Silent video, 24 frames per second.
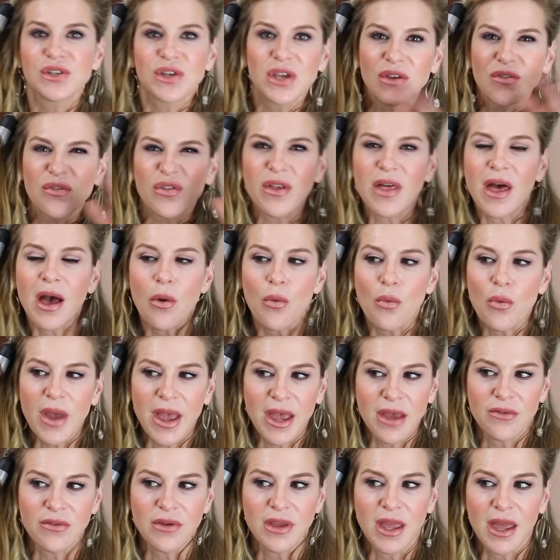looking for that
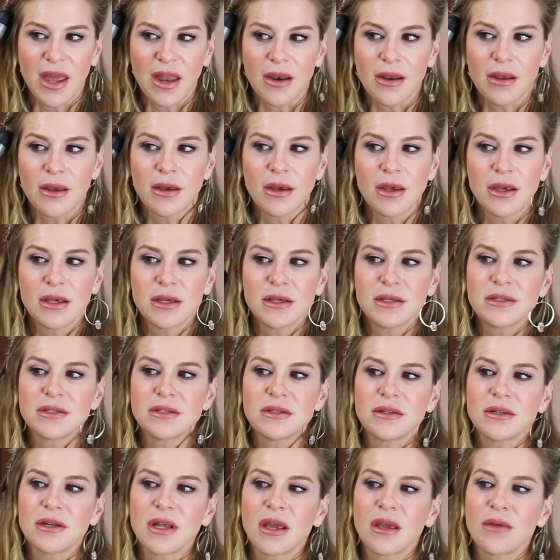wave again. So
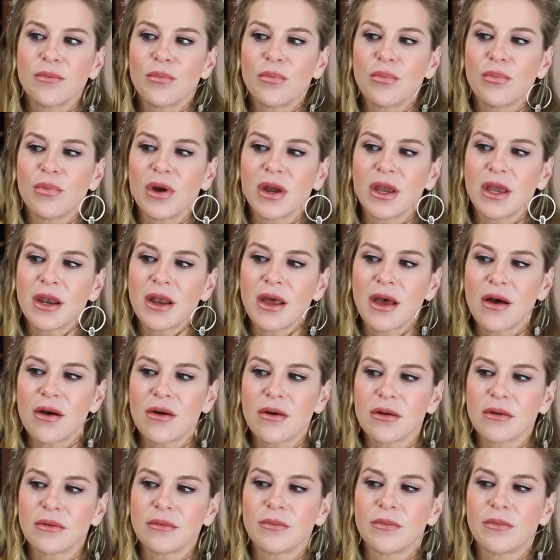then I bring it out.
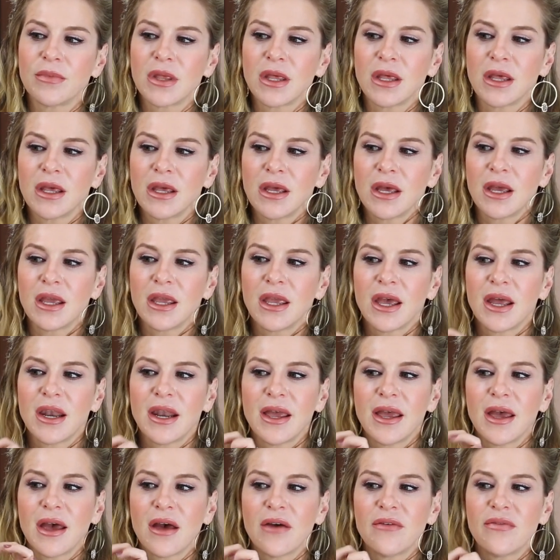Again, I
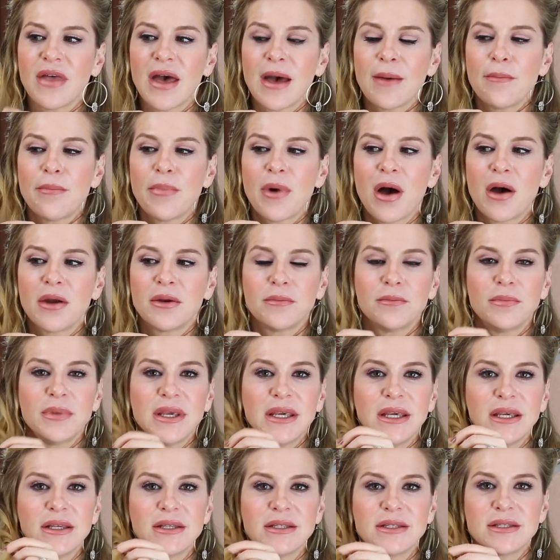have that bottom
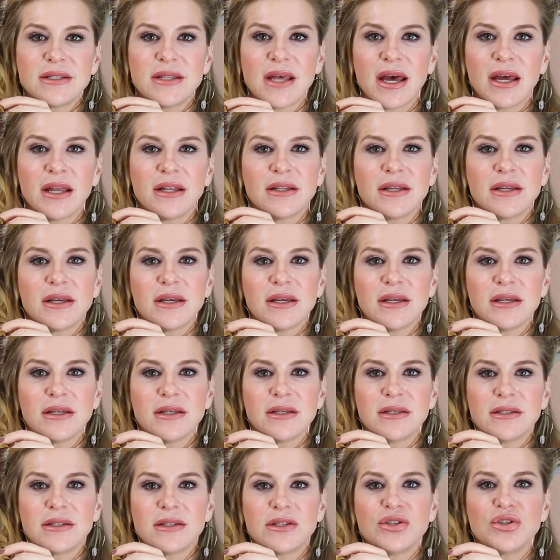piece that
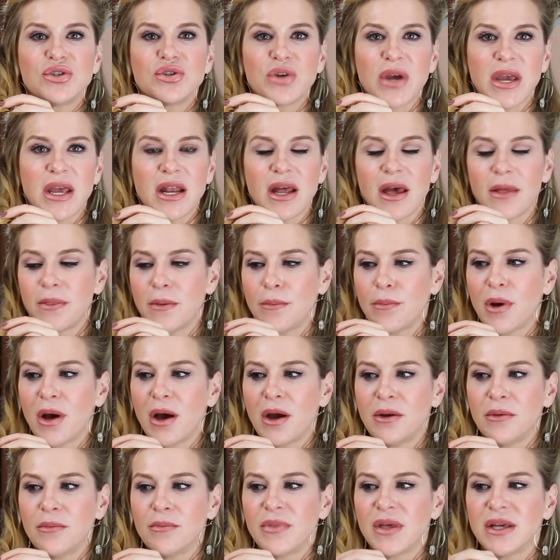is straight at the
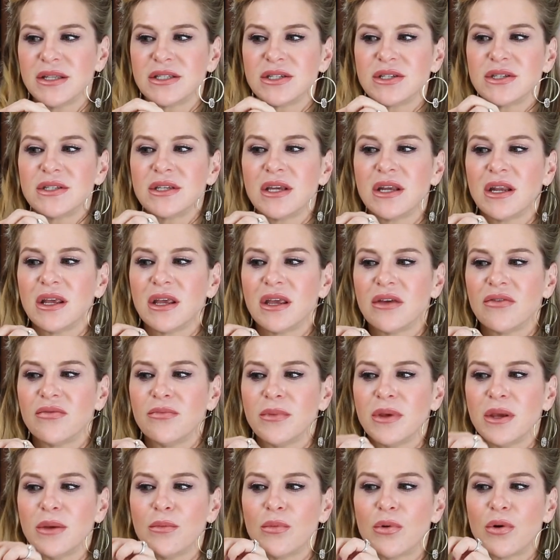bottom. That's just going to give
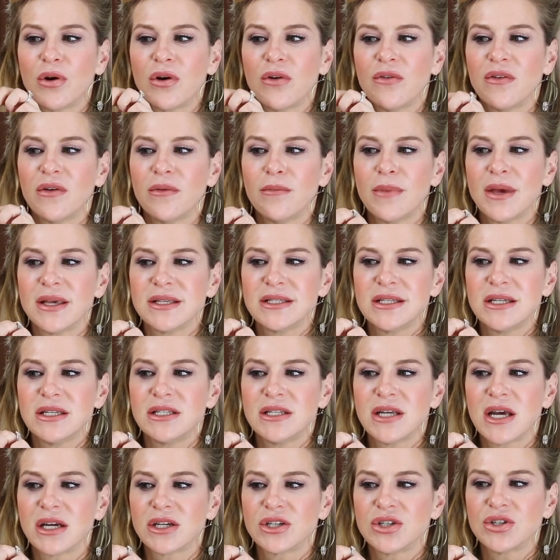me more of a messy
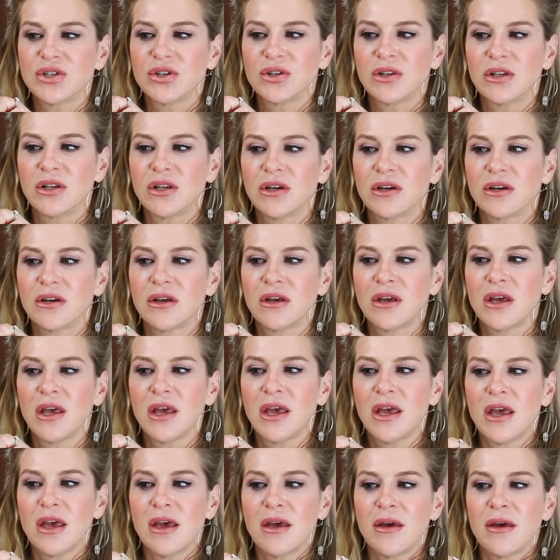textured look.
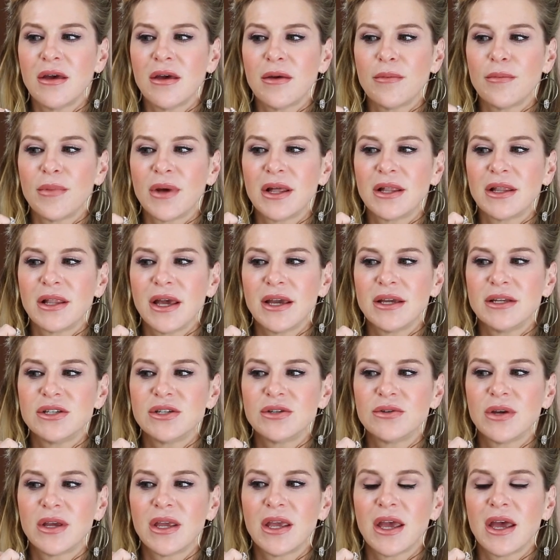I like
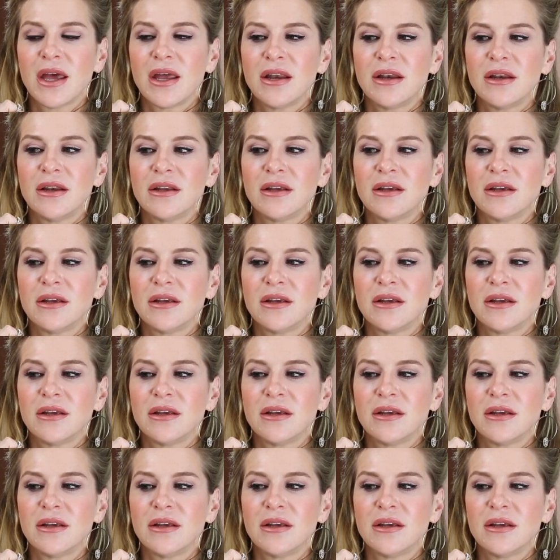to, again,